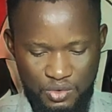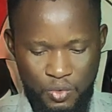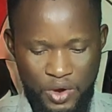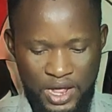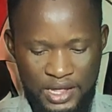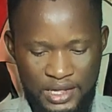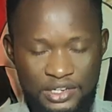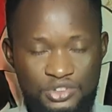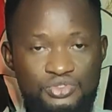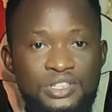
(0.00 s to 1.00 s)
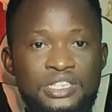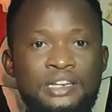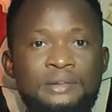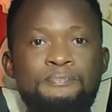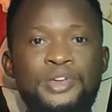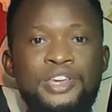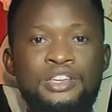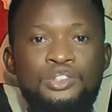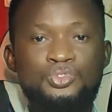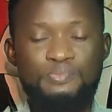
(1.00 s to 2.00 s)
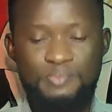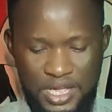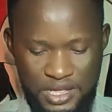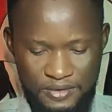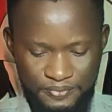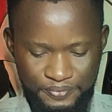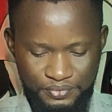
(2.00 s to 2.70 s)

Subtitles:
where it is written P2P.